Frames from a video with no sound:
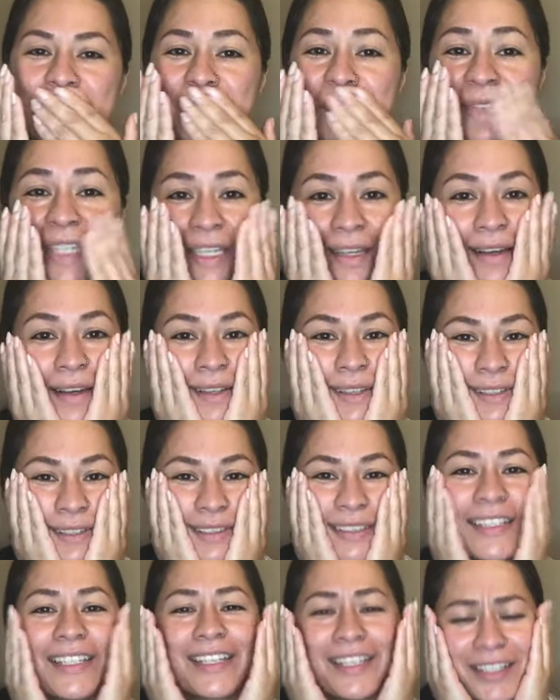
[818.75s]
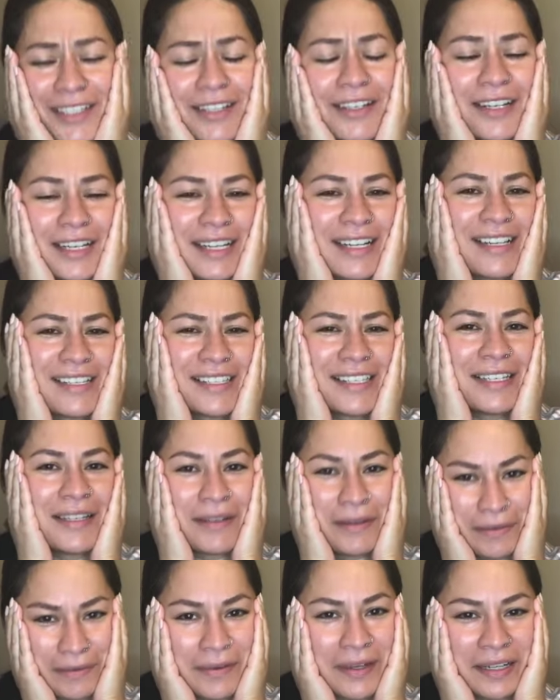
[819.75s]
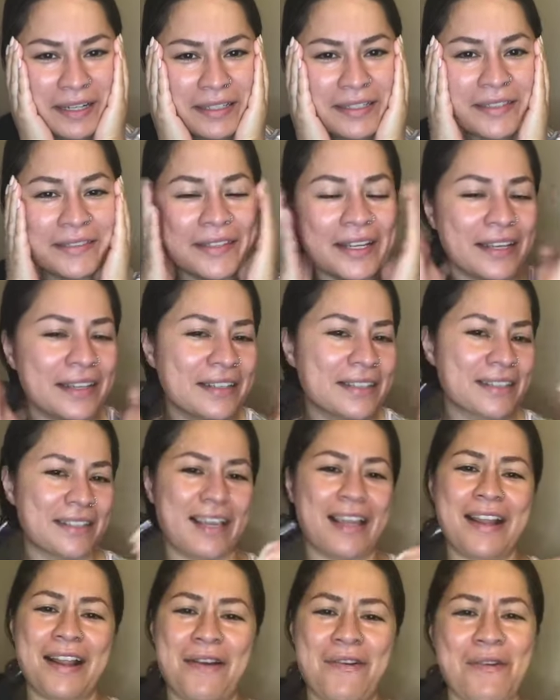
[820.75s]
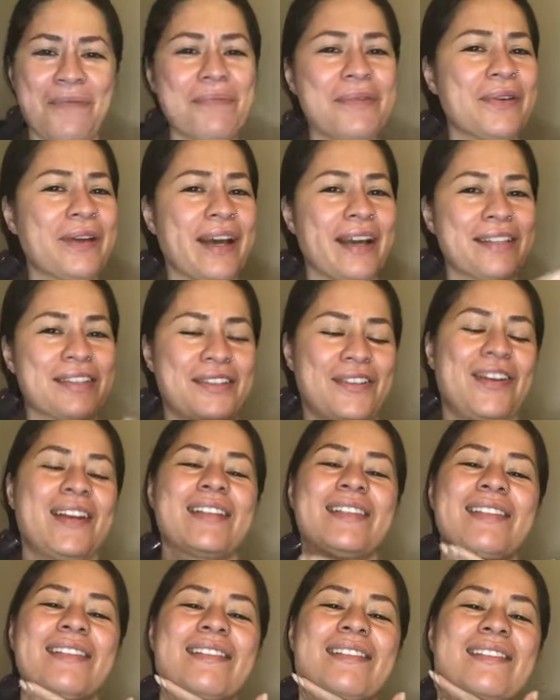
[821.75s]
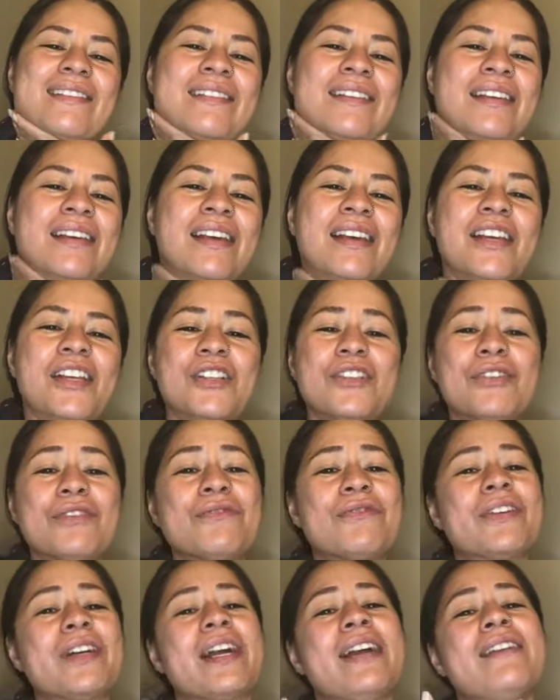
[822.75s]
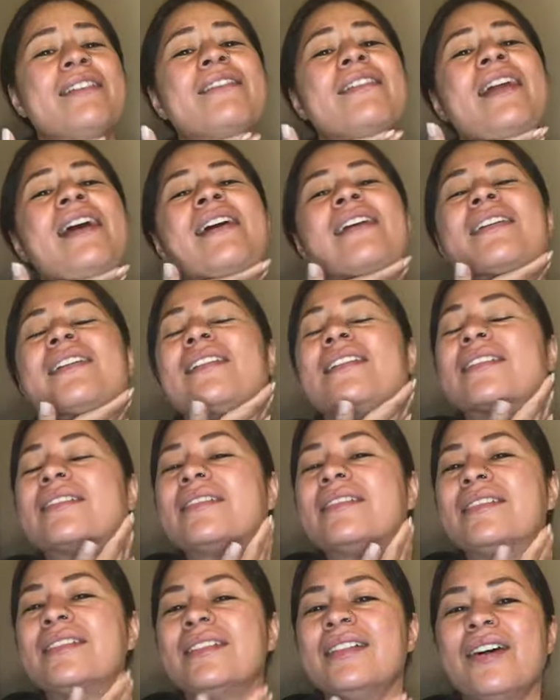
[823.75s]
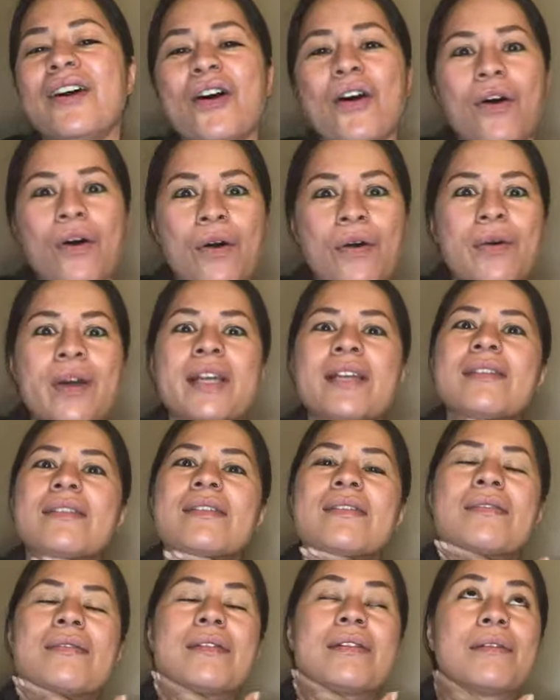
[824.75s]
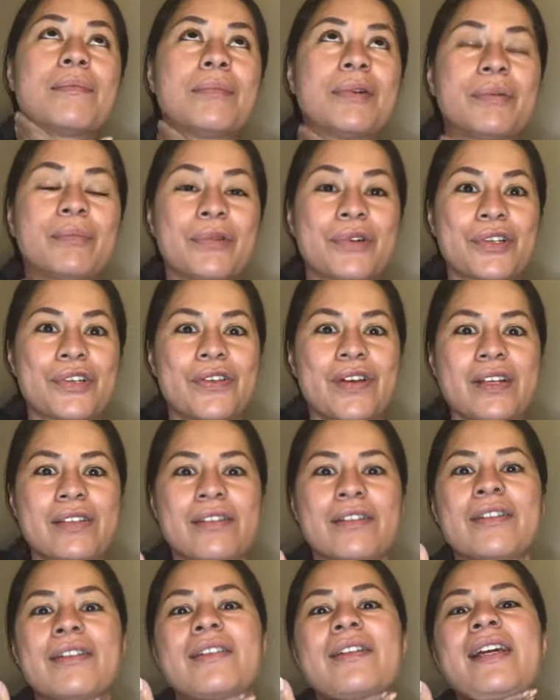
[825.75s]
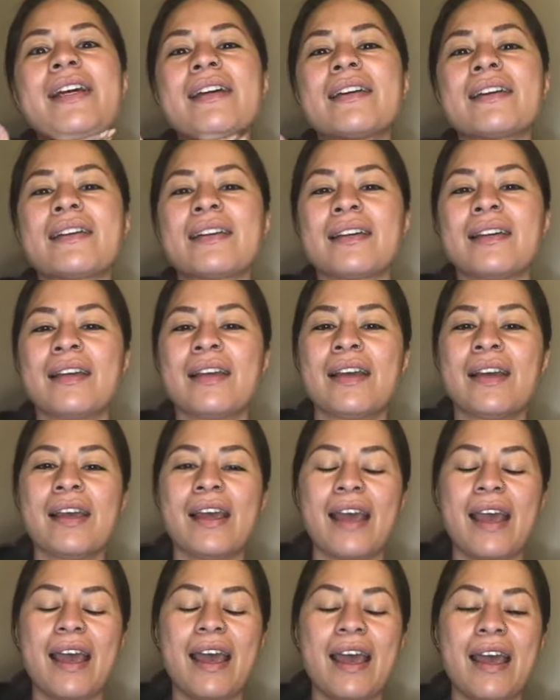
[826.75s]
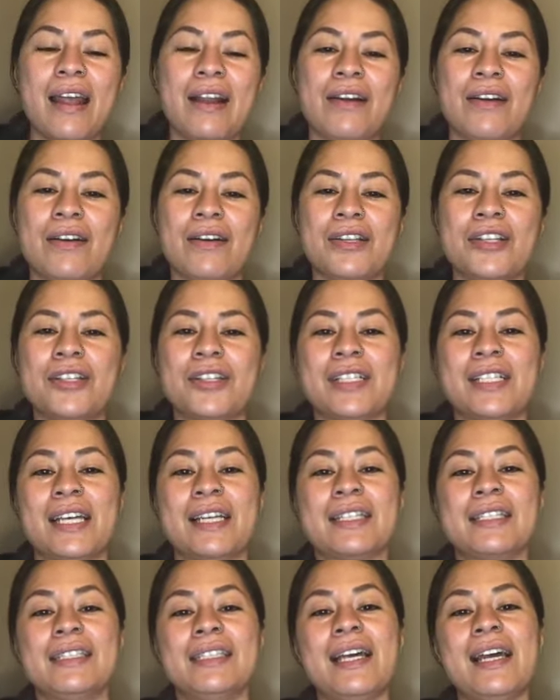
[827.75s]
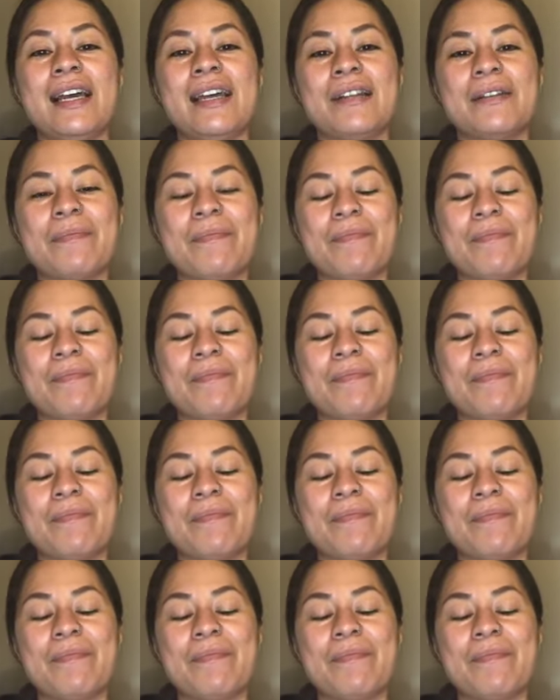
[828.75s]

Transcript: because you're gonna see what I do next. And I hope you guys try this. Don't forget your neck. Always put moisturizer on your neck and on your décolleté.